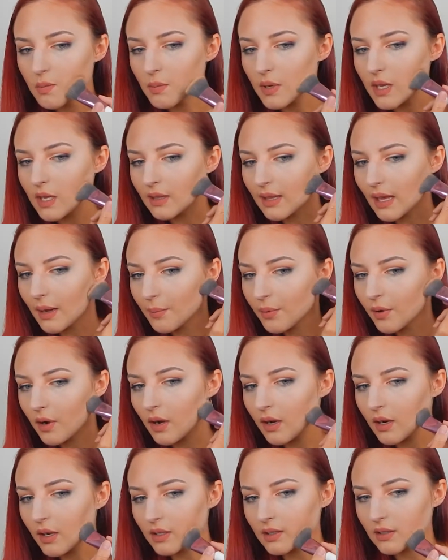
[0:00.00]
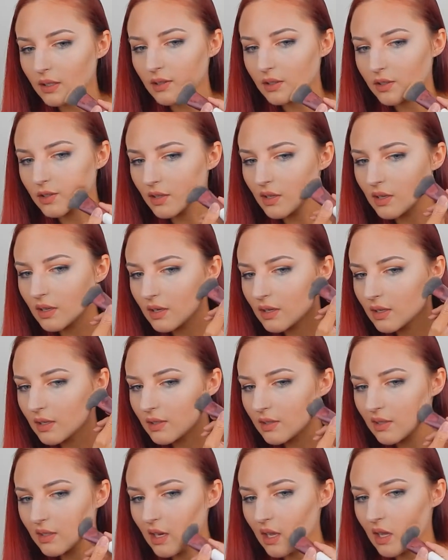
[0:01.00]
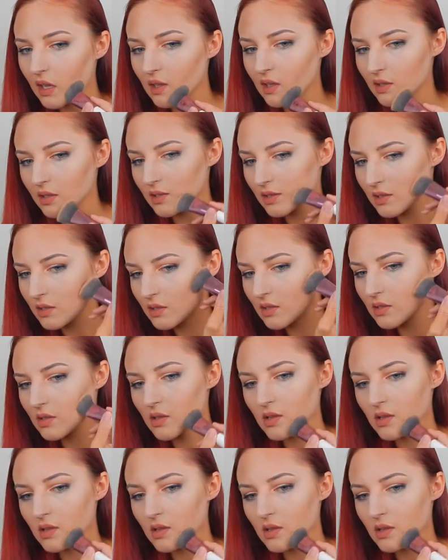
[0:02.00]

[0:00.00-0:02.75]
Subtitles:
bake that product in so that it stays